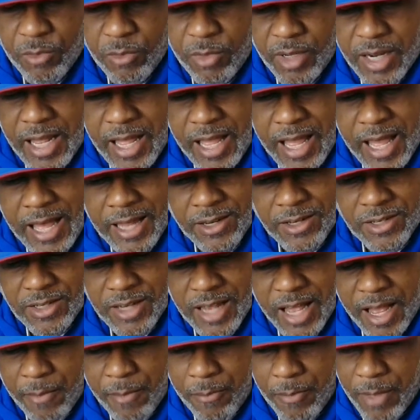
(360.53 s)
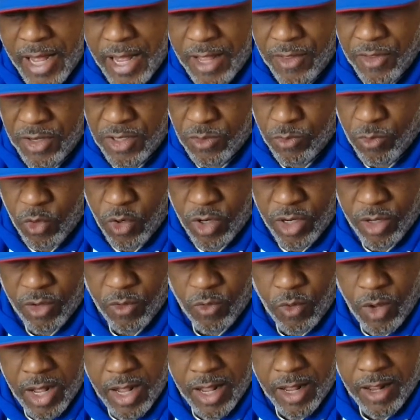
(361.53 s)
but I had to stop by this morning
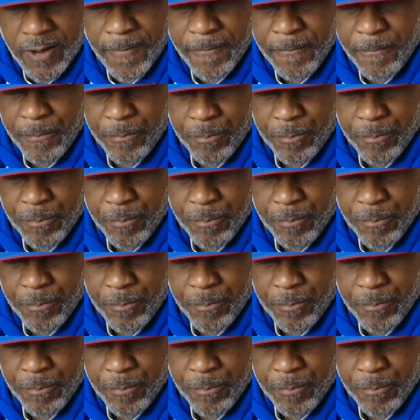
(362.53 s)
while